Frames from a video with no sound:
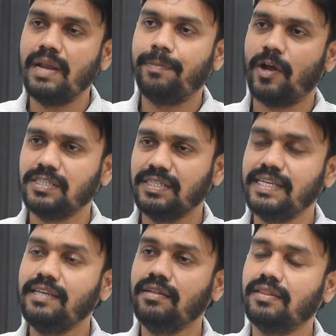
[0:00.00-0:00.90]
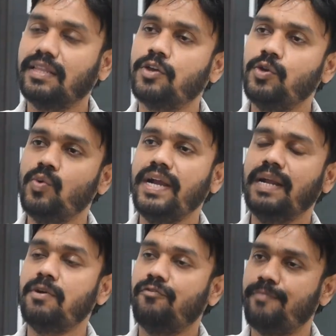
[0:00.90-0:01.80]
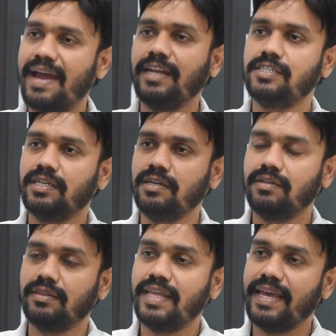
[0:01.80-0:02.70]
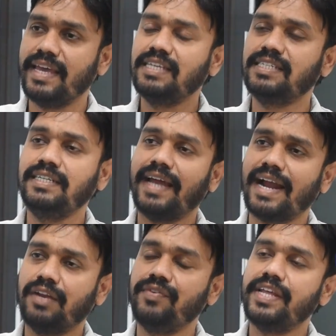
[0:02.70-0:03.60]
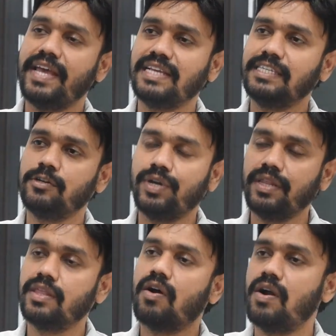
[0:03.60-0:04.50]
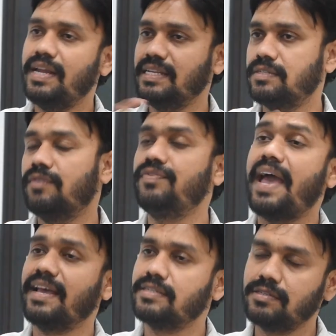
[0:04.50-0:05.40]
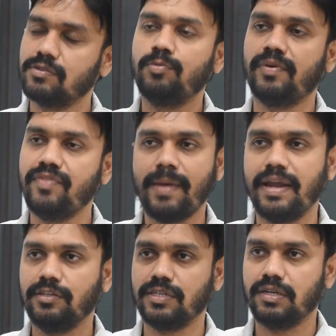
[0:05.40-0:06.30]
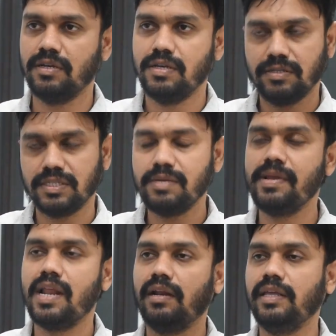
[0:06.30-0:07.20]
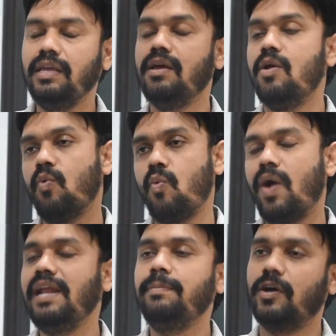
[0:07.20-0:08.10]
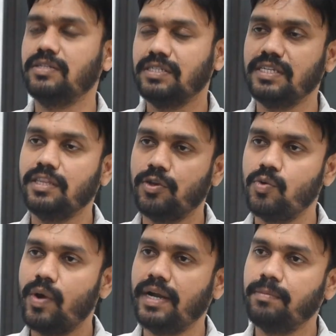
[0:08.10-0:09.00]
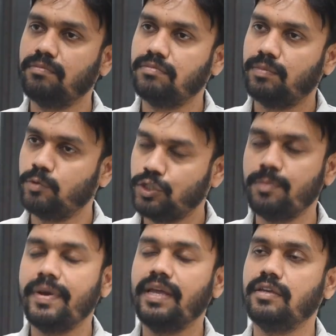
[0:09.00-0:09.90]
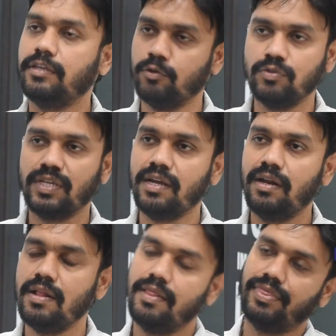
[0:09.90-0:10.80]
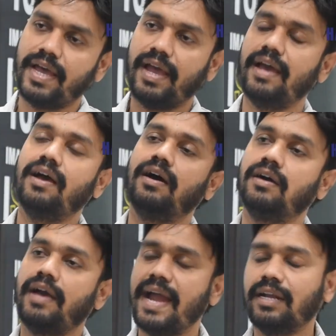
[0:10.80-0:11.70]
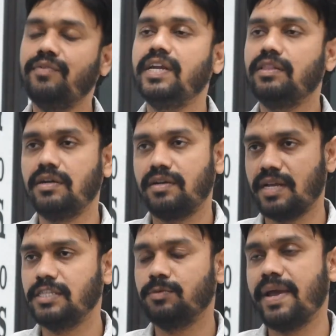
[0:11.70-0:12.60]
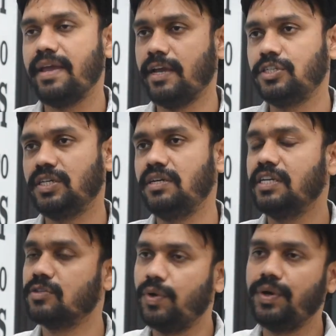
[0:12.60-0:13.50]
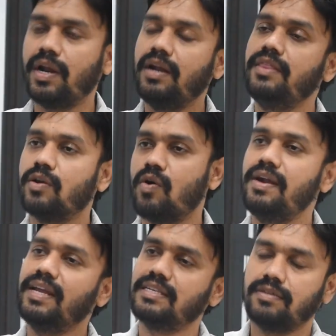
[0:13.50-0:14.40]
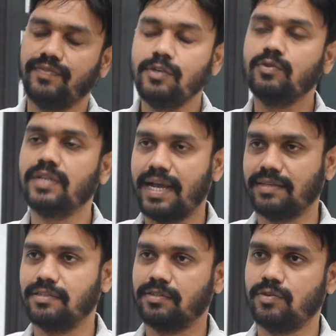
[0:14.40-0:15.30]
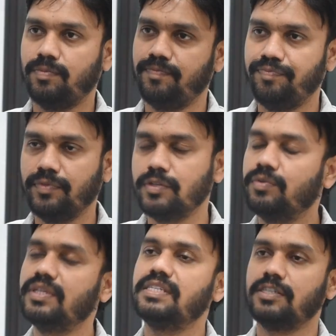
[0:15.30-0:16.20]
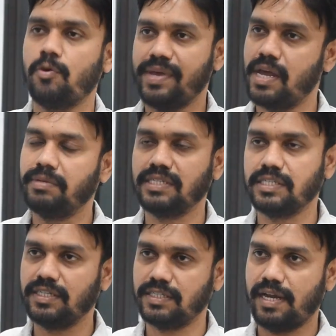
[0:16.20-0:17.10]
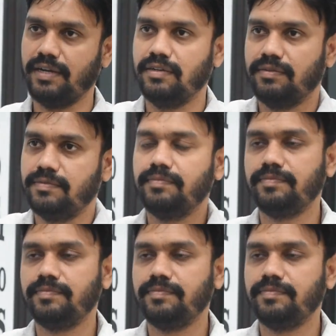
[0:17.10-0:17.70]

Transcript: while processing the queue item of manager, the agent activity executed in the context of the access group of the manager. Similarly, while processing the queue item pushed by user, the activity that runs by agent is going to run in the context of the user access group. So this is how PRBS is designed.